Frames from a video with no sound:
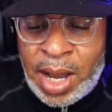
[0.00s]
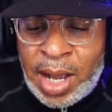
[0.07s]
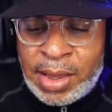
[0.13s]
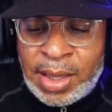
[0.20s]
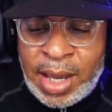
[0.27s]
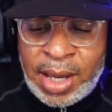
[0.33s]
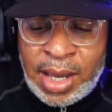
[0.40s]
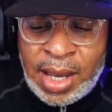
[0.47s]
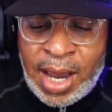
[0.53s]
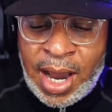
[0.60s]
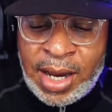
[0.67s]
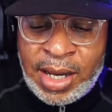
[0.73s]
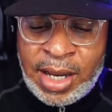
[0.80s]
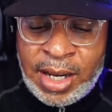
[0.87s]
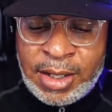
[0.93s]
I think he
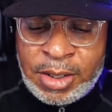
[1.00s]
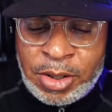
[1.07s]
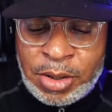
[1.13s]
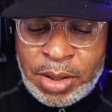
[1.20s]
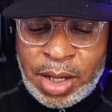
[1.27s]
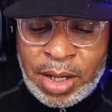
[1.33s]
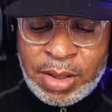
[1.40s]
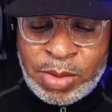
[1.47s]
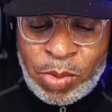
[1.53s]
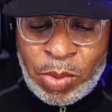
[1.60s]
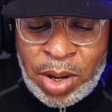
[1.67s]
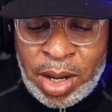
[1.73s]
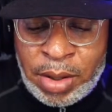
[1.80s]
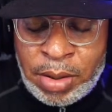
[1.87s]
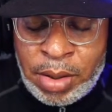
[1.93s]
got injured as
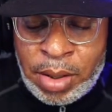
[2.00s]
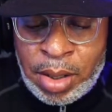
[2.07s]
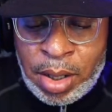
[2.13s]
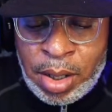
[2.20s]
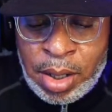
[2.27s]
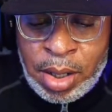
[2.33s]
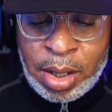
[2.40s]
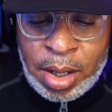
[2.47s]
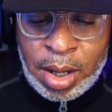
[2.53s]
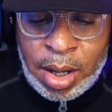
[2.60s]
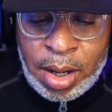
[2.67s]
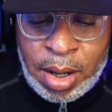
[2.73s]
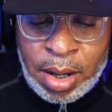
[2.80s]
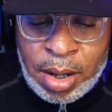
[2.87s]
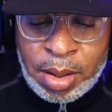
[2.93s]
well.
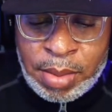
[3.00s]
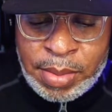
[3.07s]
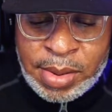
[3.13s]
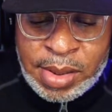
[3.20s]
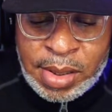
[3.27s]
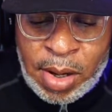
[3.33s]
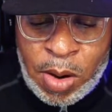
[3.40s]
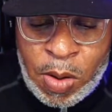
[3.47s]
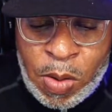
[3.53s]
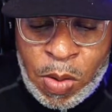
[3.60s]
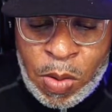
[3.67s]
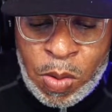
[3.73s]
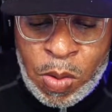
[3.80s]
So